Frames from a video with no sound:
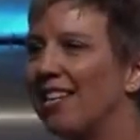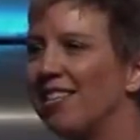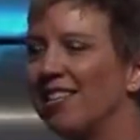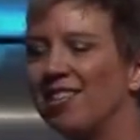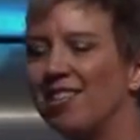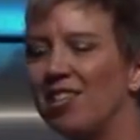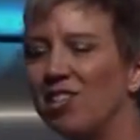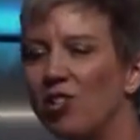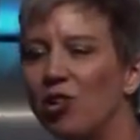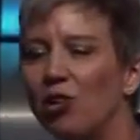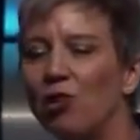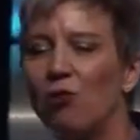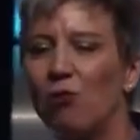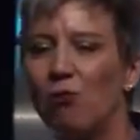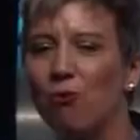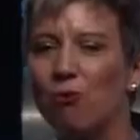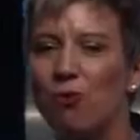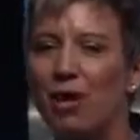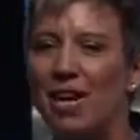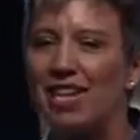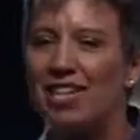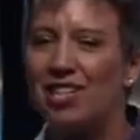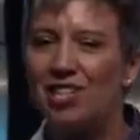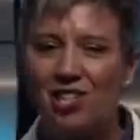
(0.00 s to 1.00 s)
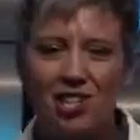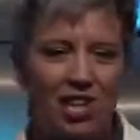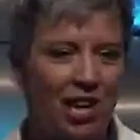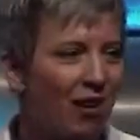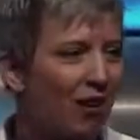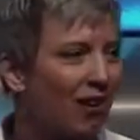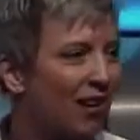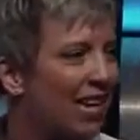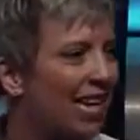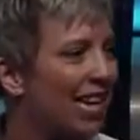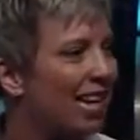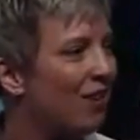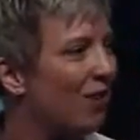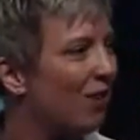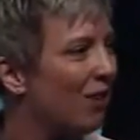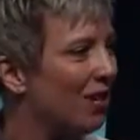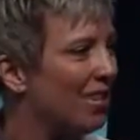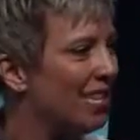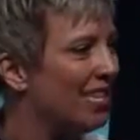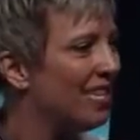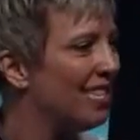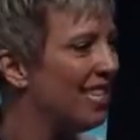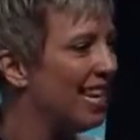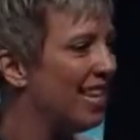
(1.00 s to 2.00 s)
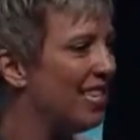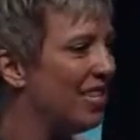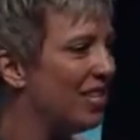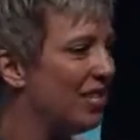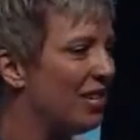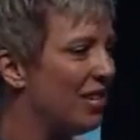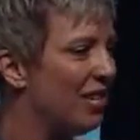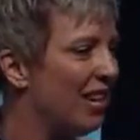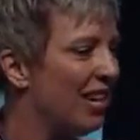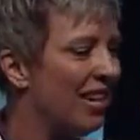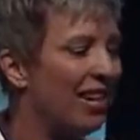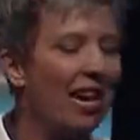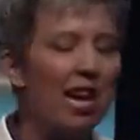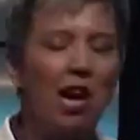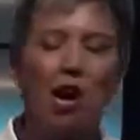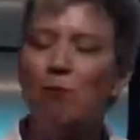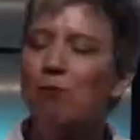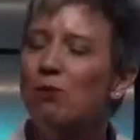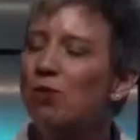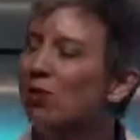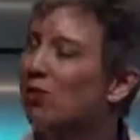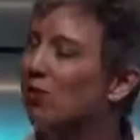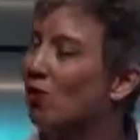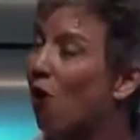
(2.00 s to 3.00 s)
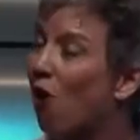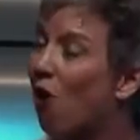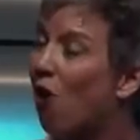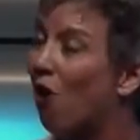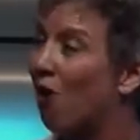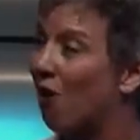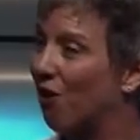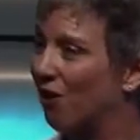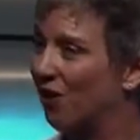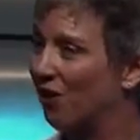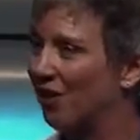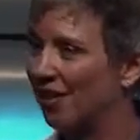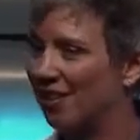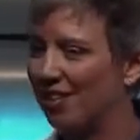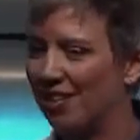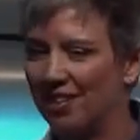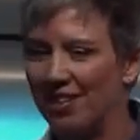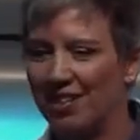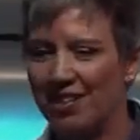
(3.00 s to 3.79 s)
It's such a great charity and organization. Helps us all.